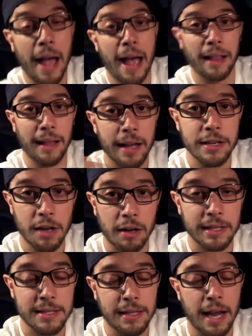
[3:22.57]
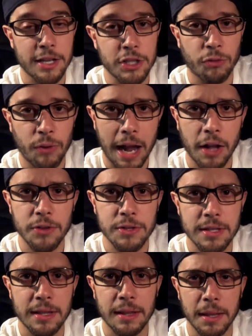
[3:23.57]
and a lot of darkness kind of
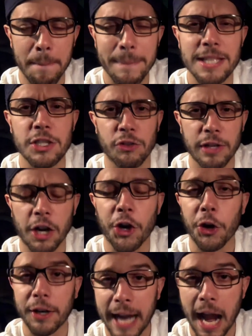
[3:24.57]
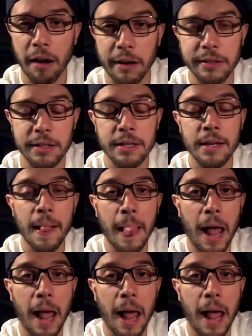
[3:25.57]
surrounds the mystery of her character,